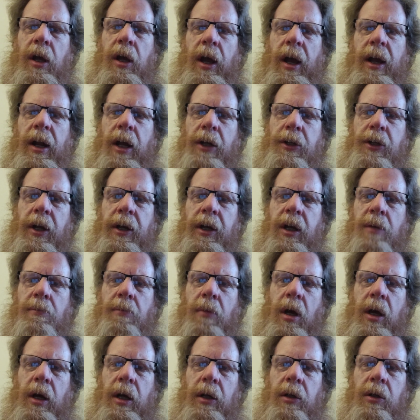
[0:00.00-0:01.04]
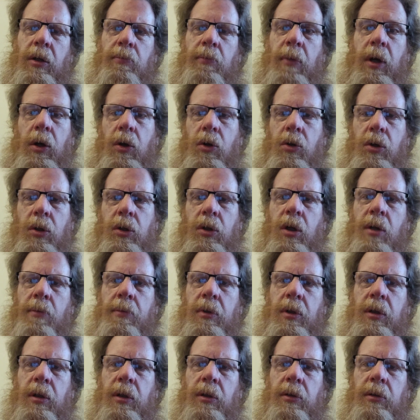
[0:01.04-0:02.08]
and I take in my Oracle
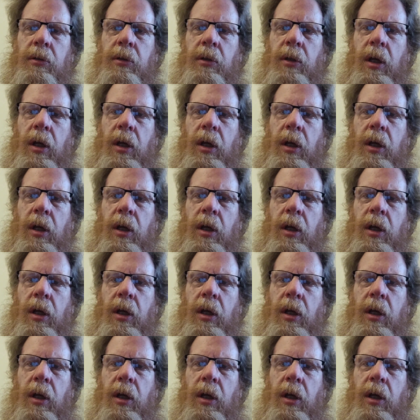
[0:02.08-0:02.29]
Orbiter